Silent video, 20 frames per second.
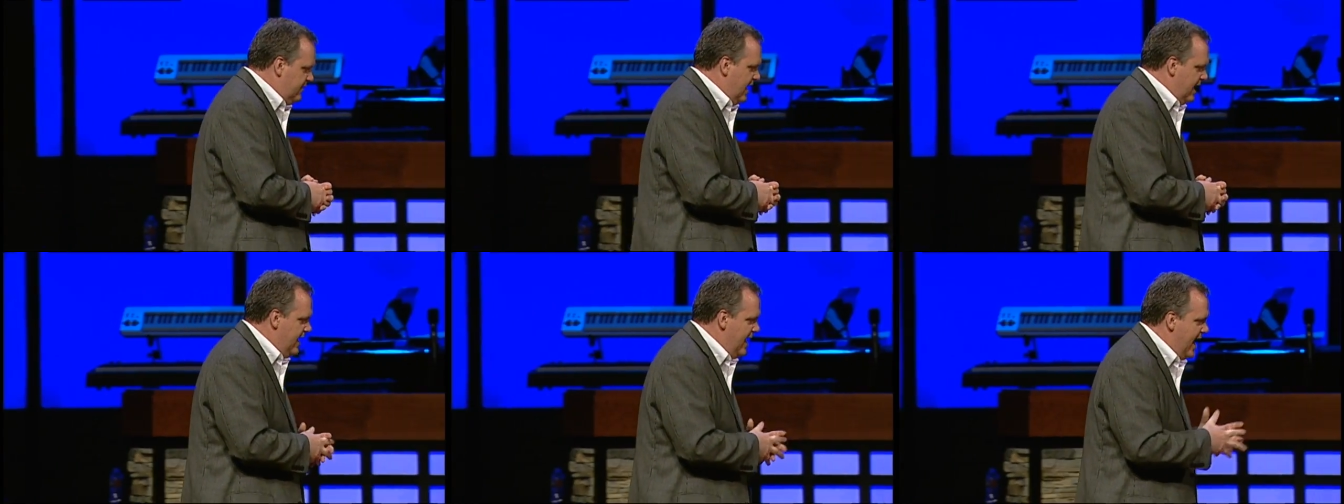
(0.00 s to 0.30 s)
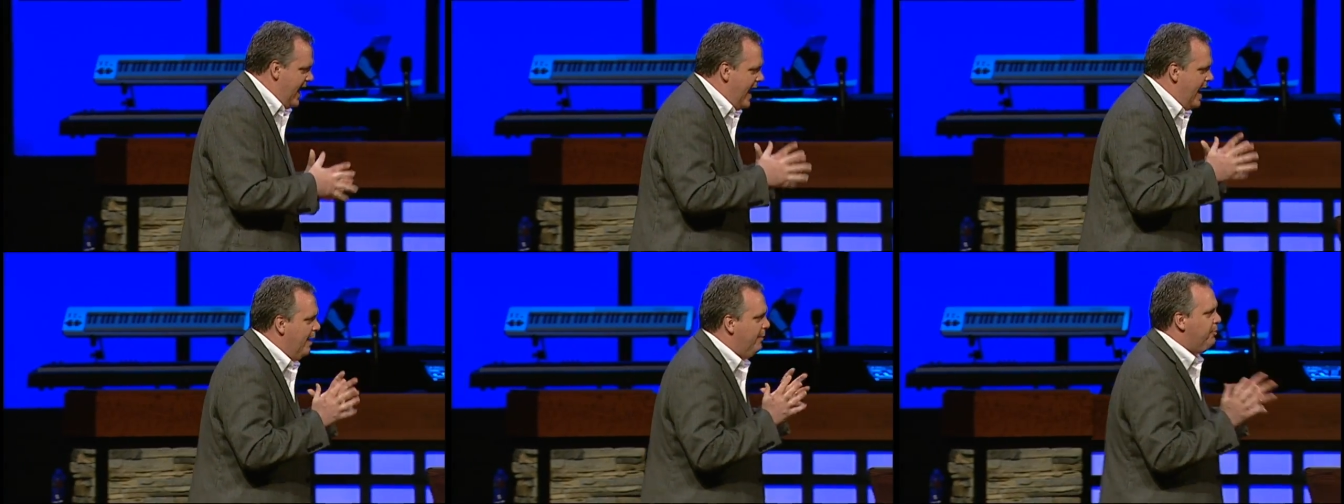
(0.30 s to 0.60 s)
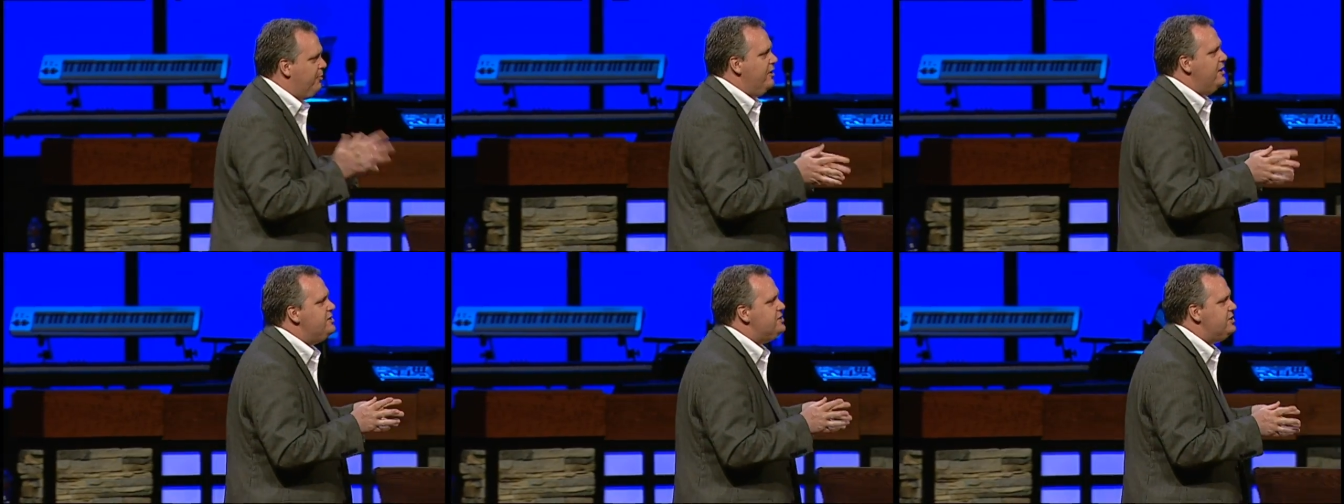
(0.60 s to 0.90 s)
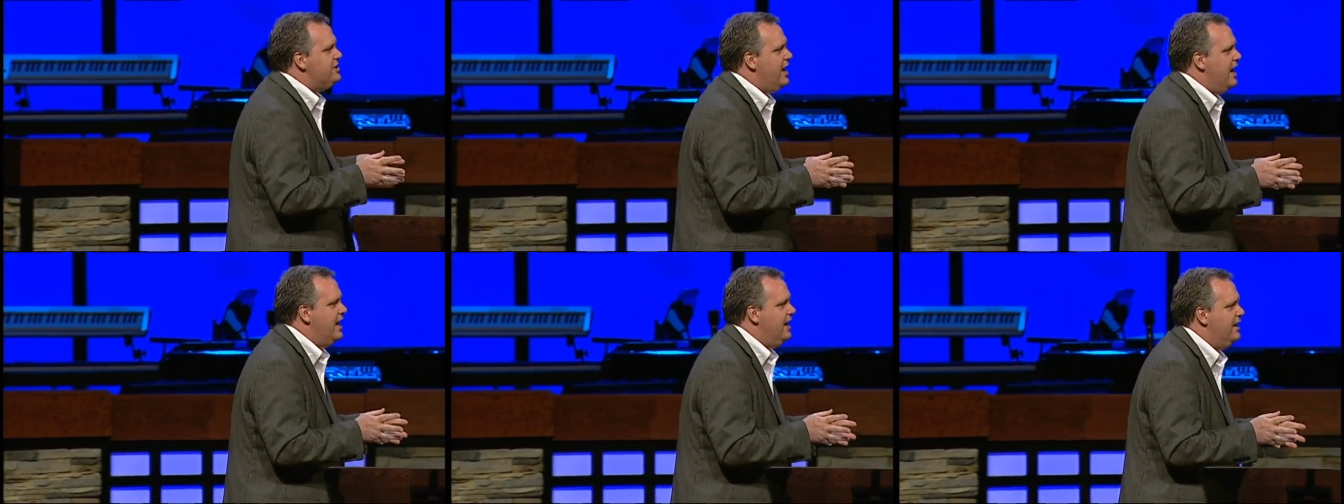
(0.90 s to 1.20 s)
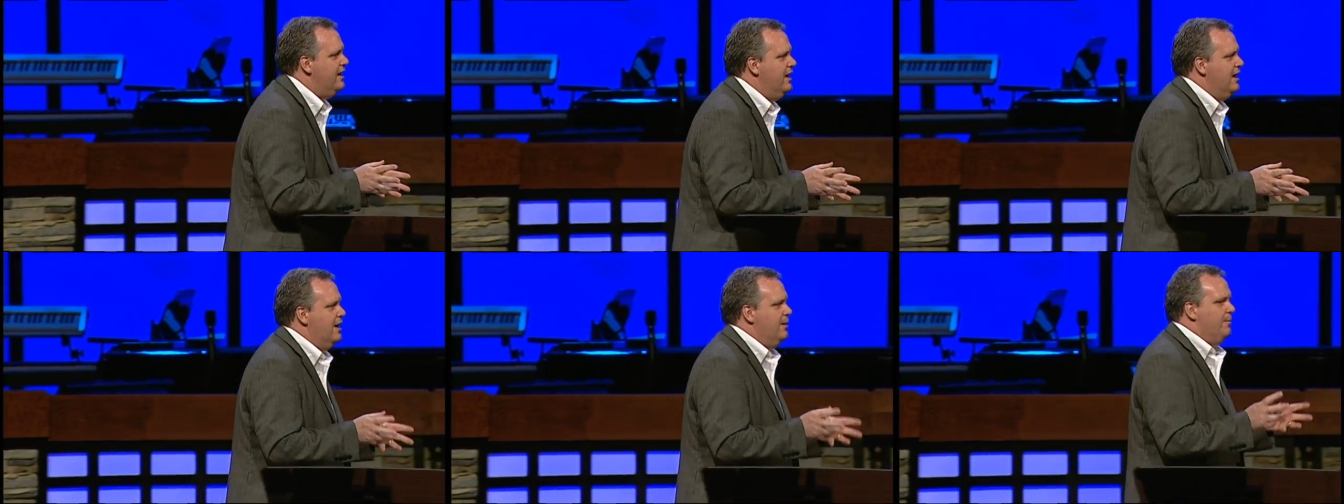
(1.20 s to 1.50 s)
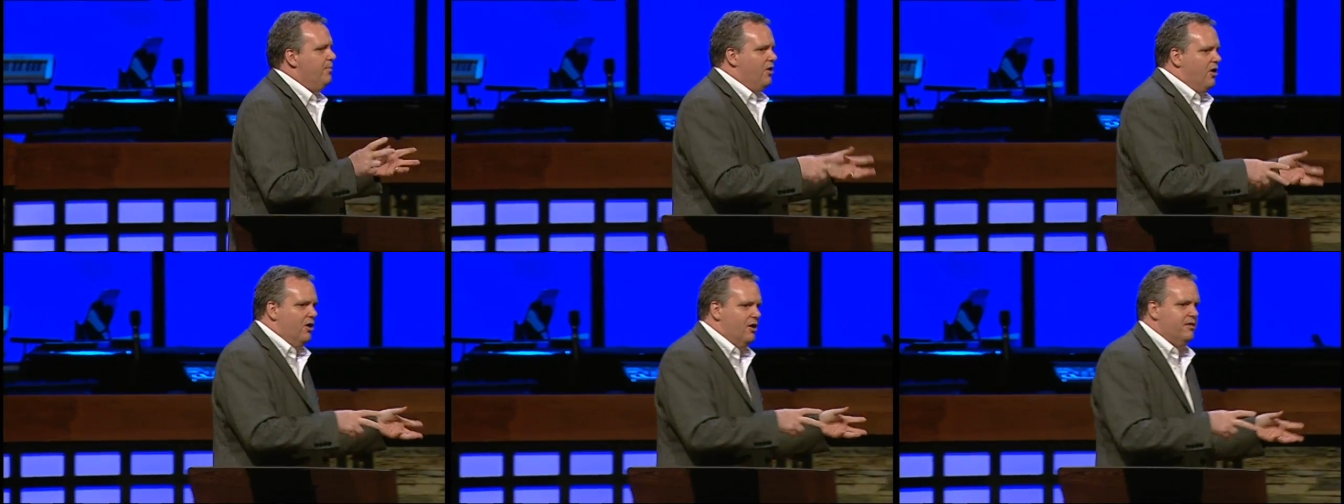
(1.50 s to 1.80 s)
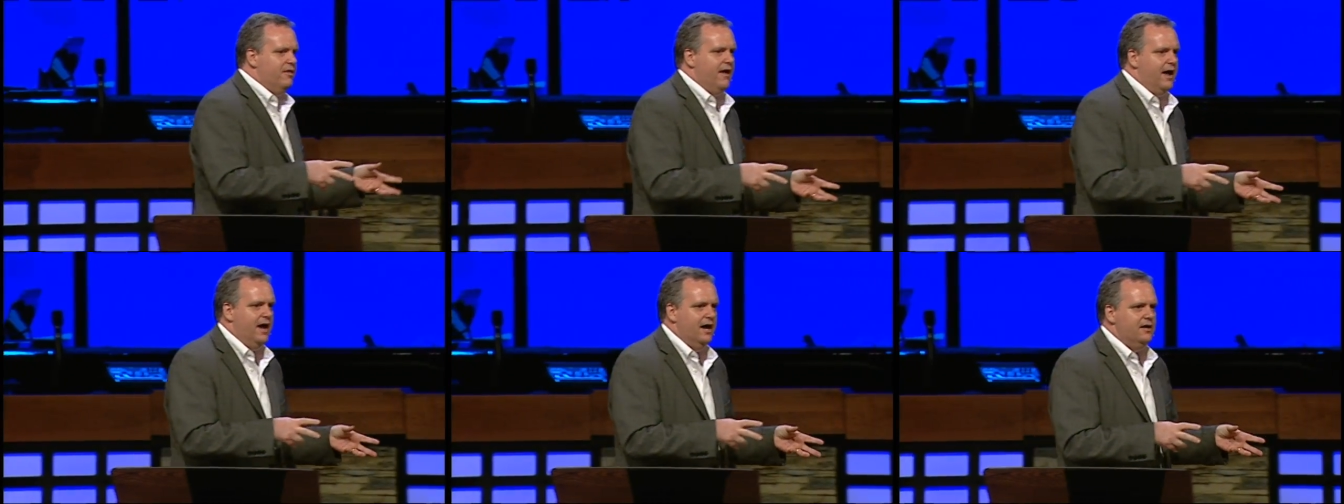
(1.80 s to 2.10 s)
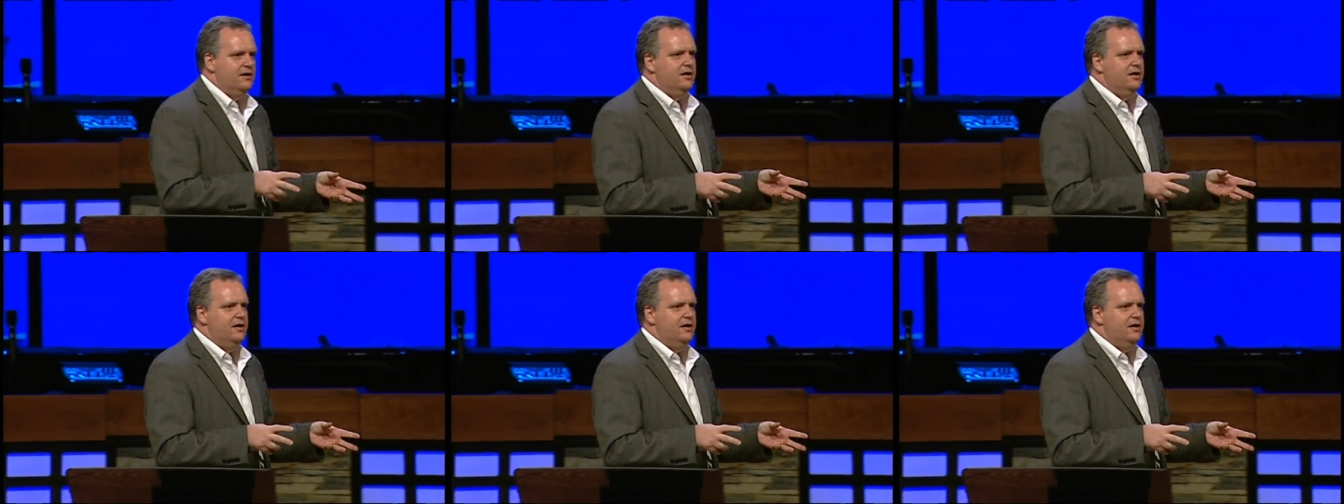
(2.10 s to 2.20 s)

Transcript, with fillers: And now I appreciate part of that.